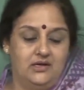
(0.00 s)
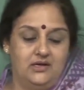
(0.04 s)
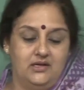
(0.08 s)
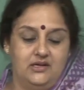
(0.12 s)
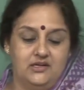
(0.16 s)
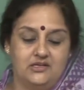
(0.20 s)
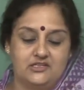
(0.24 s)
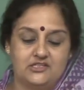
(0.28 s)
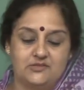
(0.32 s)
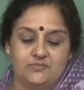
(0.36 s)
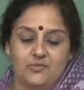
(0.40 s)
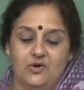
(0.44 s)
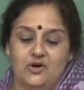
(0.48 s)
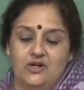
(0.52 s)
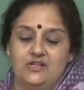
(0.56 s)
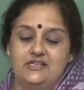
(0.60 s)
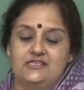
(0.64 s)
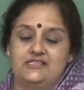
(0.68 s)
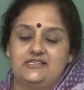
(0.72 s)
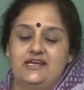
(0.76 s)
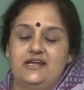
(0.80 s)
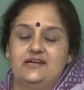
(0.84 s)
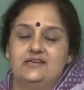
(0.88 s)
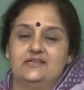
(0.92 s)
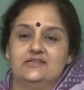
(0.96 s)
in a small
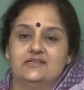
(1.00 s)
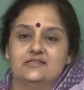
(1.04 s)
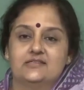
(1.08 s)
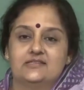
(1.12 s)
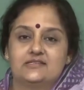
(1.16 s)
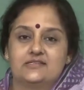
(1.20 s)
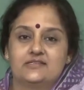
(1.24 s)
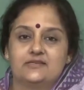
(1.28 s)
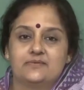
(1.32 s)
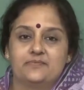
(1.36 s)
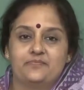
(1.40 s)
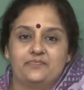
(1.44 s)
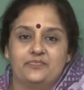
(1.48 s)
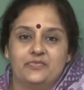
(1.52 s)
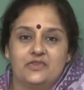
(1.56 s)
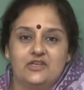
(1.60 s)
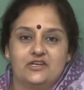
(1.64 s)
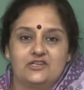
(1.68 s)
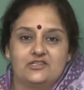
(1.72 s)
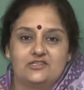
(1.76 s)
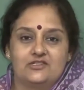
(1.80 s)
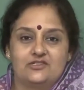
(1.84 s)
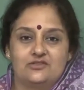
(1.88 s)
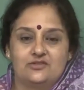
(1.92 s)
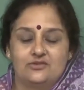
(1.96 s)
sentence.
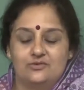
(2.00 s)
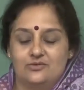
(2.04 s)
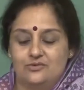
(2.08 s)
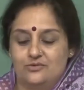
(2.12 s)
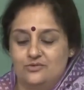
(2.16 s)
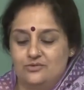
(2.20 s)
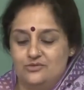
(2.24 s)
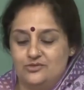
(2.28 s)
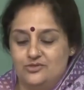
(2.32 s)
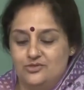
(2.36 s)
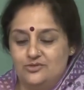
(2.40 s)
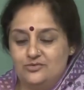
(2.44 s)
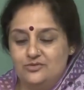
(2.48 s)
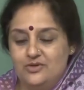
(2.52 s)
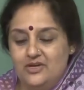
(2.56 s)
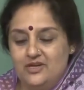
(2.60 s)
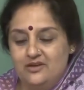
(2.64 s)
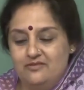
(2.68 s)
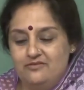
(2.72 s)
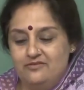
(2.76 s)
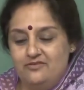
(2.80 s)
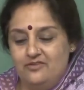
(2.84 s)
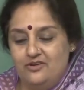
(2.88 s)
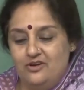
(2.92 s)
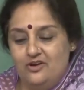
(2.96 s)
So, to
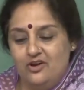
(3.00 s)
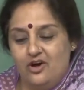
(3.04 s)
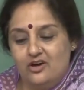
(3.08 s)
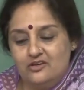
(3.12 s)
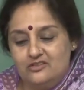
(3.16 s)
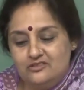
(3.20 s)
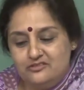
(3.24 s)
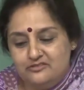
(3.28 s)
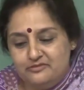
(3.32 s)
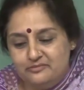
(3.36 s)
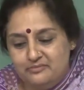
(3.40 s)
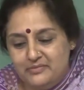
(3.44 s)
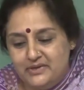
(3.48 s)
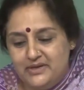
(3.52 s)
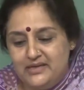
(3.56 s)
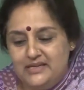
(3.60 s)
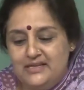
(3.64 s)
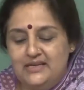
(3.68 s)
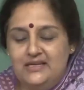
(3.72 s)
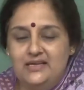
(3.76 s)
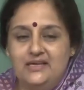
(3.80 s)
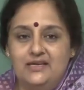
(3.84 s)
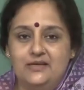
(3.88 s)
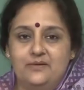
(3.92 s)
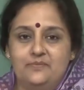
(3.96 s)
give lot of
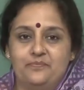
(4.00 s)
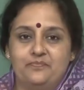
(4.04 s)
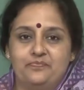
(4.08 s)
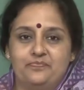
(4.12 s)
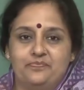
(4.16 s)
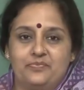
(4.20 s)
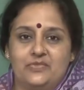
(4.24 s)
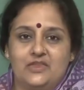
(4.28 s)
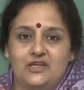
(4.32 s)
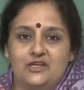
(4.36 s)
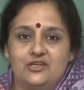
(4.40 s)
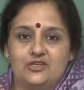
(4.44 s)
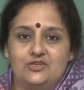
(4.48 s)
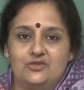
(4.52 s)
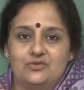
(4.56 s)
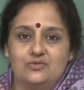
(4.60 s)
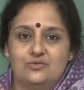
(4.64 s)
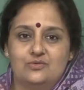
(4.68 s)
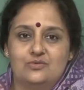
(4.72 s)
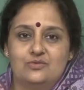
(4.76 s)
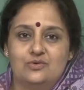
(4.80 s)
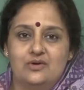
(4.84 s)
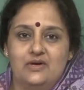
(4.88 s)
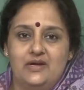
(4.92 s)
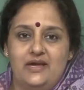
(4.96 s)
meaning,
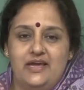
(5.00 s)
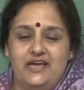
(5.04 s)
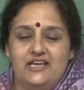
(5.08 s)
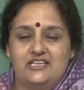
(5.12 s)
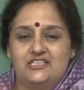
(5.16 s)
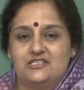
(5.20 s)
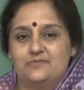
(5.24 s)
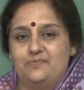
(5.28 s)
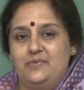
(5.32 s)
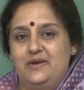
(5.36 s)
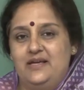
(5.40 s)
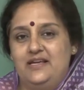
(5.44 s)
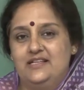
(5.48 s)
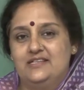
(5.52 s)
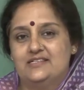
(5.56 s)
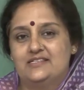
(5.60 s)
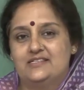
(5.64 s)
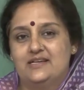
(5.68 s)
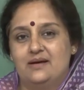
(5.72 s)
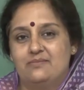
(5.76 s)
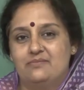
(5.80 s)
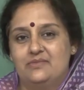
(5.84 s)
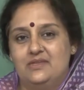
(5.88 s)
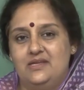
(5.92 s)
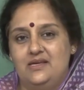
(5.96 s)
to explain
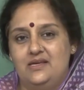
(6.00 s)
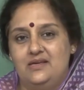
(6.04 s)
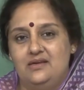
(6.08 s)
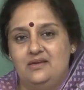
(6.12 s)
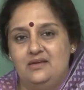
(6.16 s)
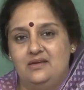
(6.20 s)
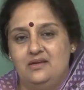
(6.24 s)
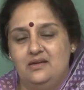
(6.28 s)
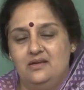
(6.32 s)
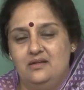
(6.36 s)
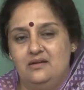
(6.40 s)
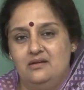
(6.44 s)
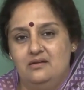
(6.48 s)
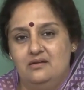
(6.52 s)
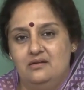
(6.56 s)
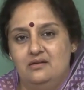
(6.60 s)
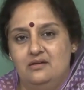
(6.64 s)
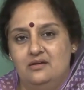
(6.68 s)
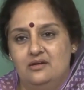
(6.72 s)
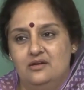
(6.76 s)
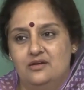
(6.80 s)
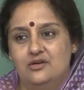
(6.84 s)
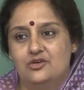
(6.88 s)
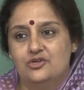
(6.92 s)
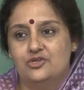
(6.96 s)
something in
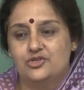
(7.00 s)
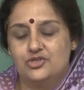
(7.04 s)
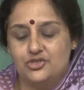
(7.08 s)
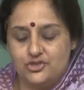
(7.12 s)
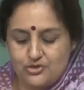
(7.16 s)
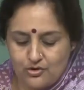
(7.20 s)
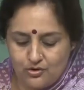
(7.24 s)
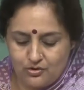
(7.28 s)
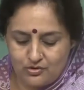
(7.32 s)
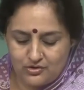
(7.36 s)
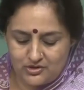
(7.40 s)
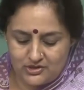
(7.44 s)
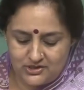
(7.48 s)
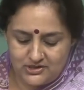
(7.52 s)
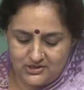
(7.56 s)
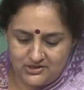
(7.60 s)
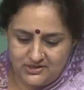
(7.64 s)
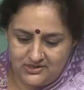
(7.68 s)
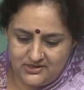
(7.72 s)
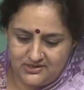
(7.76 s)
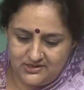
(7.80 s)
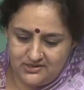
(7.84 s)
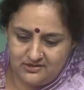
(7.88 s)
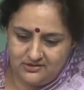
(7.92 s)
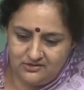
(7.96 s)
short.
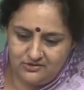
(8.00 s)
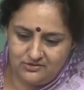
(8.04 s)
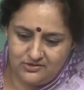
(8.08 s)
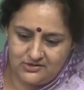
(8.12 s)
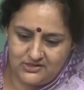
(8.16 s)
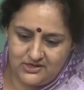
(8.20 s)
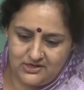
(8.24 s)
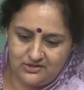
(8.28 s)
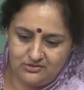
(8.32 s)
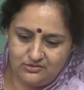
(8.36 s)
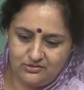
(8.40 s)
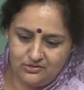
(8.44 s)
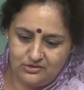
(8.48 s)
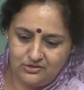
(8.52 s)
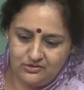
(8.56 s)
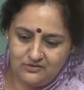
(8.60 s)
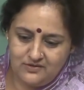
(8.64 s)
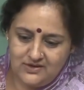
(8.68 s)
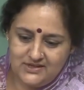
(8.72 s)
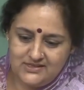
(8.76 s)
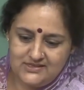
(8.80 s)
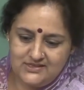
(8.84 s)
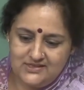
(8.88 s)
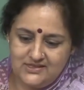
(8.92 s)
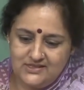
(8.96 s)
Those are
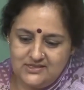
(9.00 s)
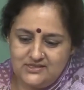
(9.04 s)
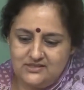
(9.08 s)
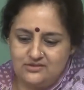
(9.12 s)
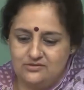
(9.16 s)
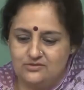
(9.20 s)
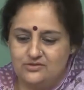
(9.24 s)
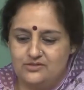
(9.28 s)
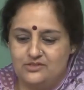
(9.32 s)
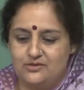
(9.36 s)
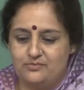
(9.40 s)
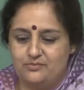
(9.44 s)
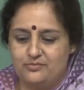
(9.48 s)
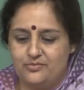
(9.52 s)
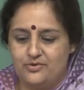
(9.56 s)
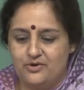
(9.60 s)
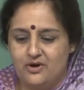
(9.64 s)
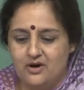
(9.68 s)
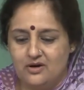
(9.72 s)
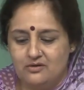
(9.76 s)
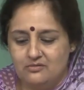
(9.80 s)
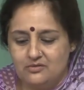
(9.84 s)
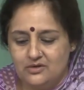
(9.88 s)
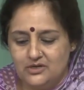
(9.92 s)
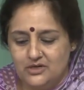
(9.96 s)
kotowazas, those are
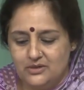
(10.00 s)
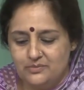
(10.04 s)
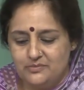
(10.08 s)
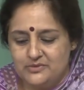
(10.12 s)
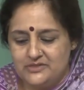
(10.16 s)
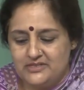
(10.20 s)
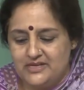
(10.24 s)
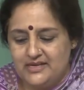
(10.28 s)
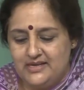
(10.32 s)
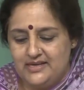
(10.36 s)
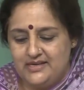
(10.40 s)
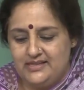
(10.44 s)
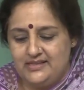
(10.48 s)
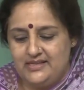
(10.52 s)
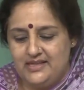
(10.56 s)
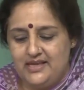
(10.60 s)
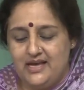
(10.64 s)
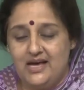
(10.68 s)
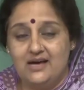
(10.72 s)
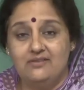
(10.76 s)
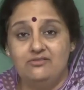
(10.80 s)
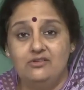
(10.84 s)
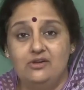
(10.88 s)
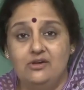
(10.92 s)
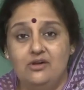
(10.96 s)
proverbs, they
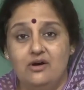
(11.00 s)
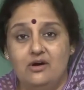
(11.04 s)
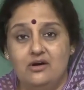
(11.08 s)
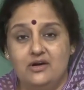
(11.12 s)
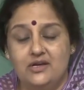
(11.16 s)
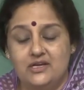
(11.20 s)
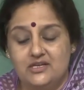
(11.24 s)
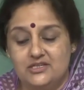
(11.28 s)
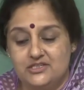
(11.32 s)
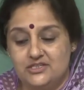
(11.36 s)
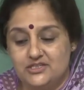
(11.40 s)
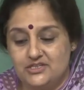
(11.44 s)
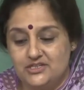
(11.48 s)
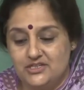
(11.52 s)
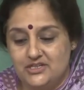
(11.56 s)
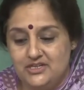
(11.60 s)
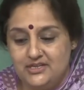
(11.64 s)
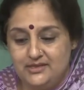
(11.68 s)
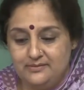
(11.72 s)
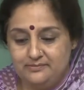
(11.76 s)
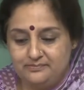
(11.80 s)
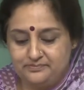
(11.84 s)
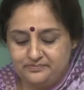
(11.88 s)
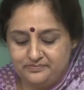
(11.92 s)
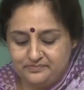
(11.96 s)
have a long
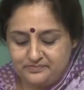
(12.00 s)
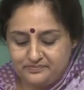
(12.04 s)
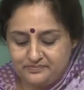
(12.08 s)
history